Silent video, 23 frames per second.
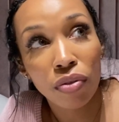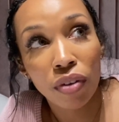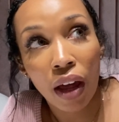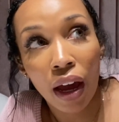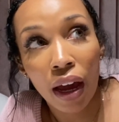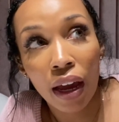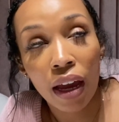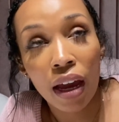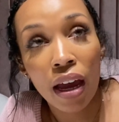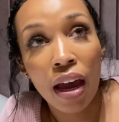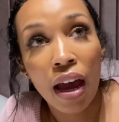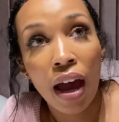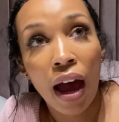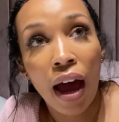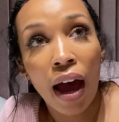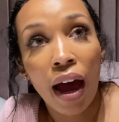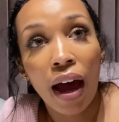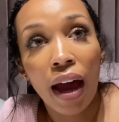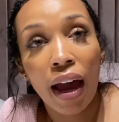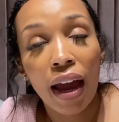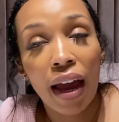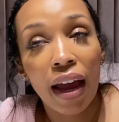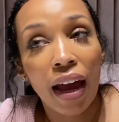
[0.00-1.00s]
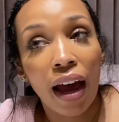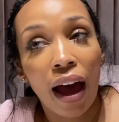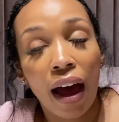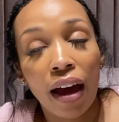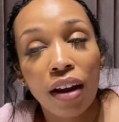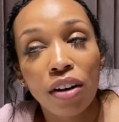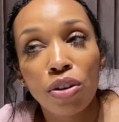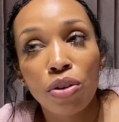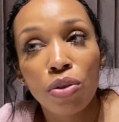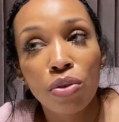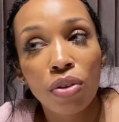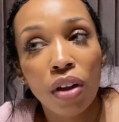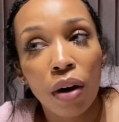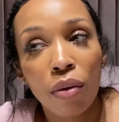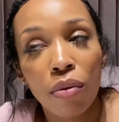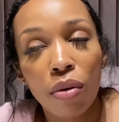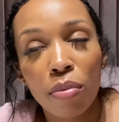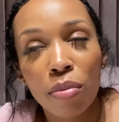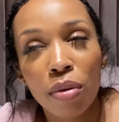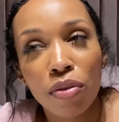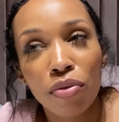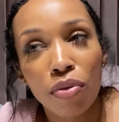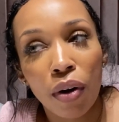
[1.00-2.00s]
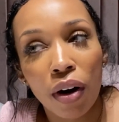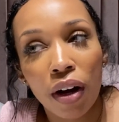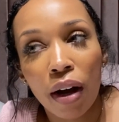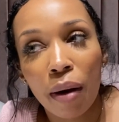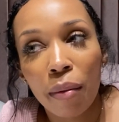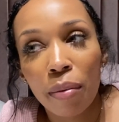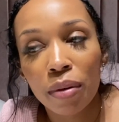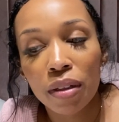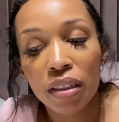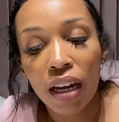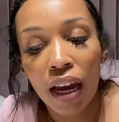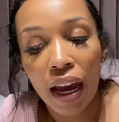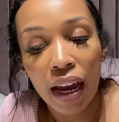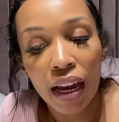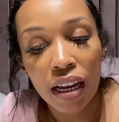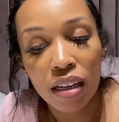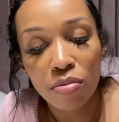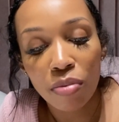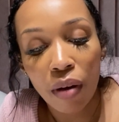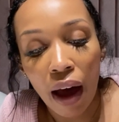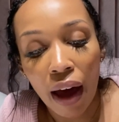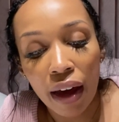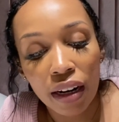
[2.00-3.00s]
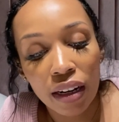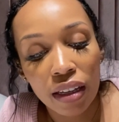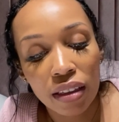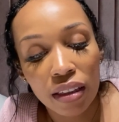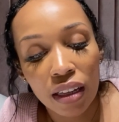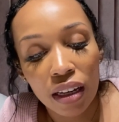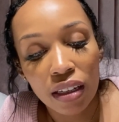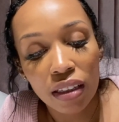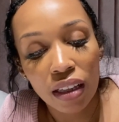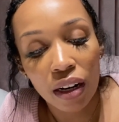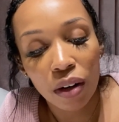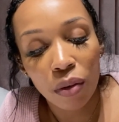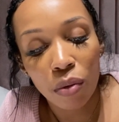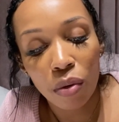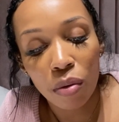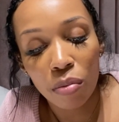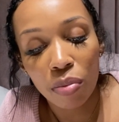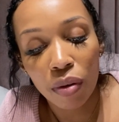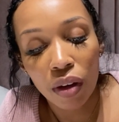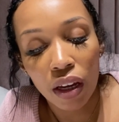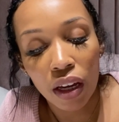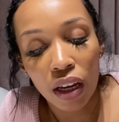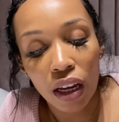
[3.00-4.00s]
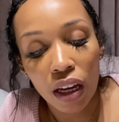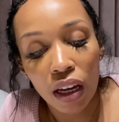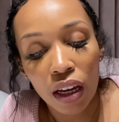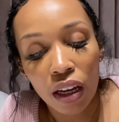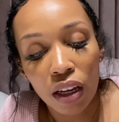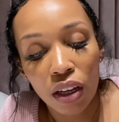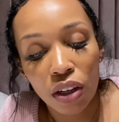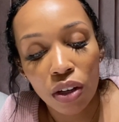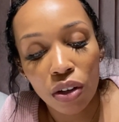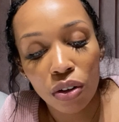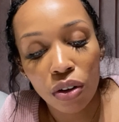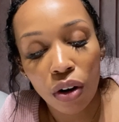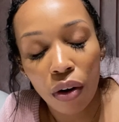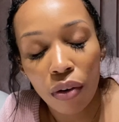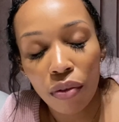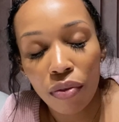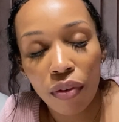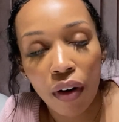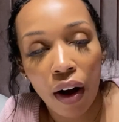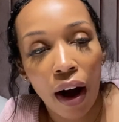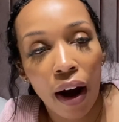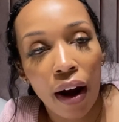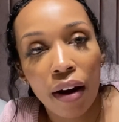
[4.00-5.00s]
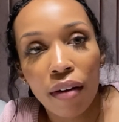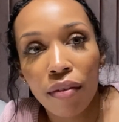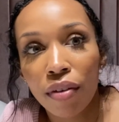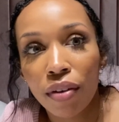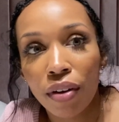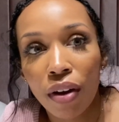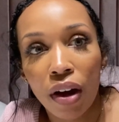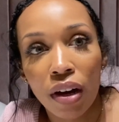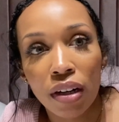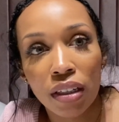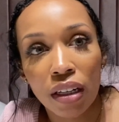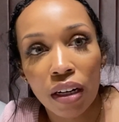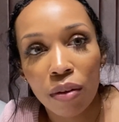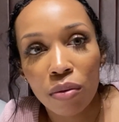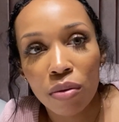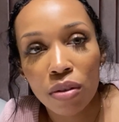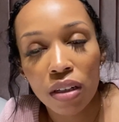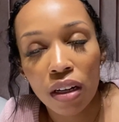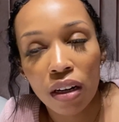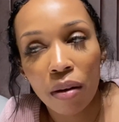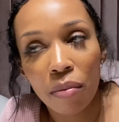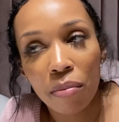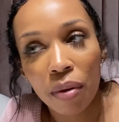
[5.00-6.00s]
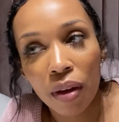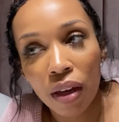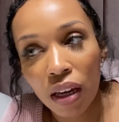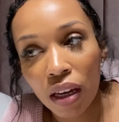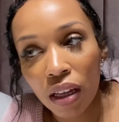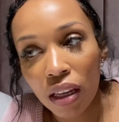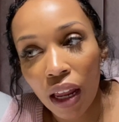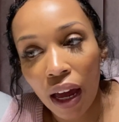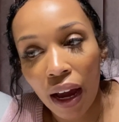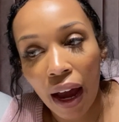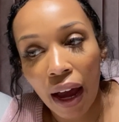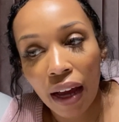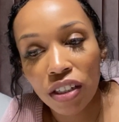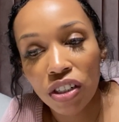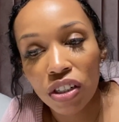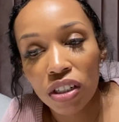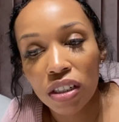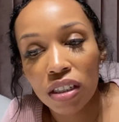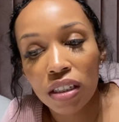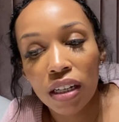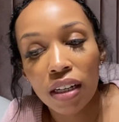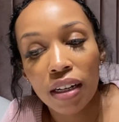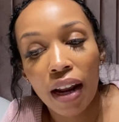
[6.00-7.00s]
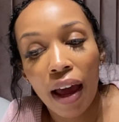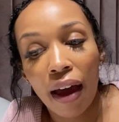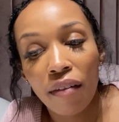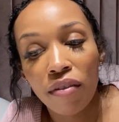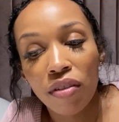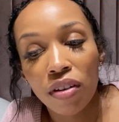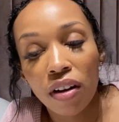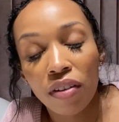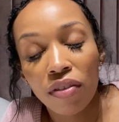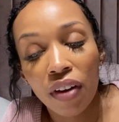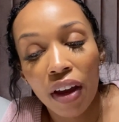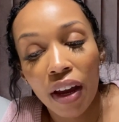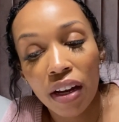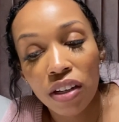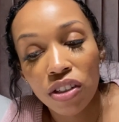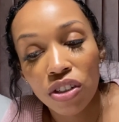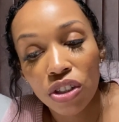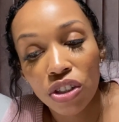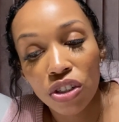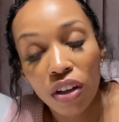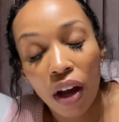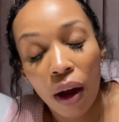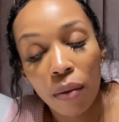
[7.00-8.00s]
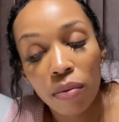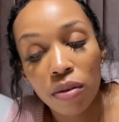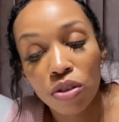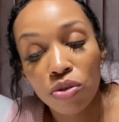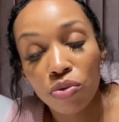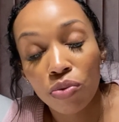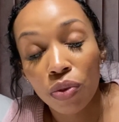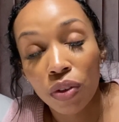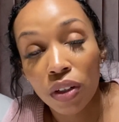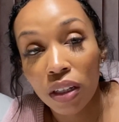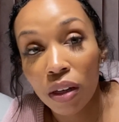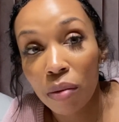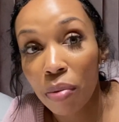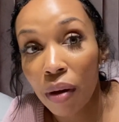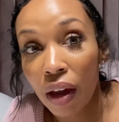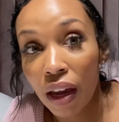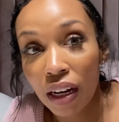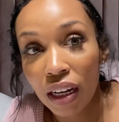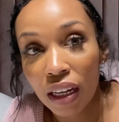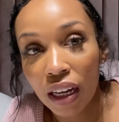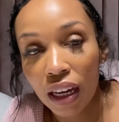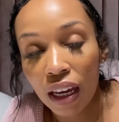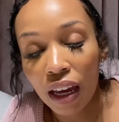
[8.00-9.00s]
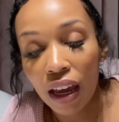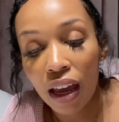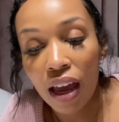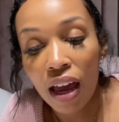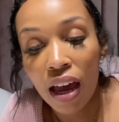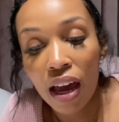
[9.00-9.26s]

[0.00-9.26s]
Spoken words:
Like, I knew that it would be for a couple of days, but I didn't think that it would be, you know, for however long that it was going to be. Like, I just didn't have enough answers, so I was really panicking.